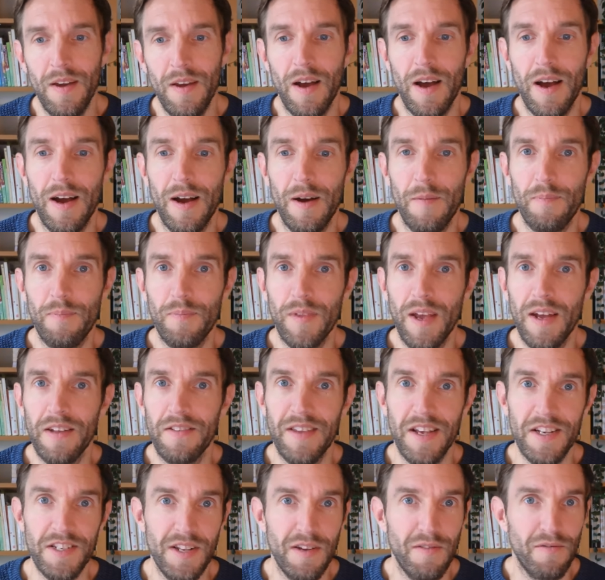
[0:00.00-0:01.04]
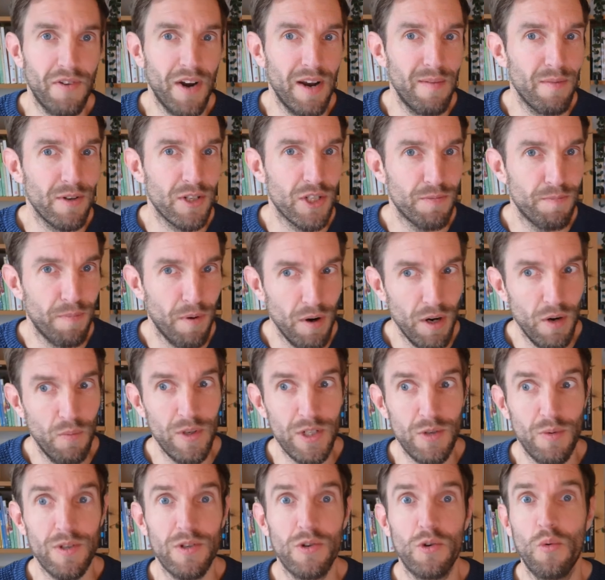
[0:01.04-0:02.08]
Um, a testing framework, Spock,
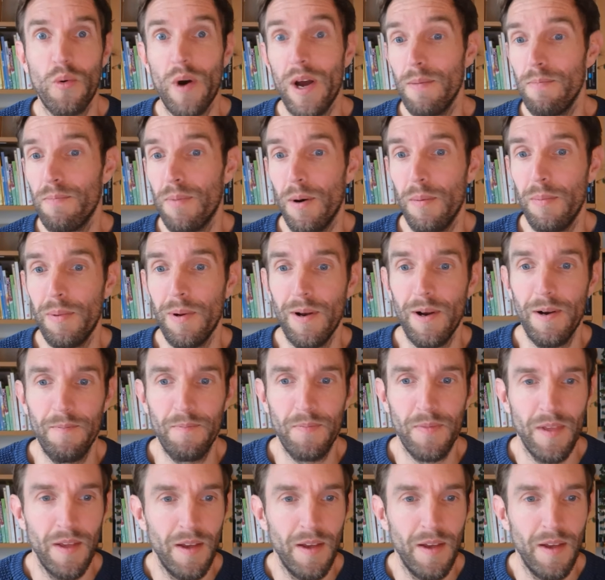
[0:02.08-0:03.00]
which was quite popular.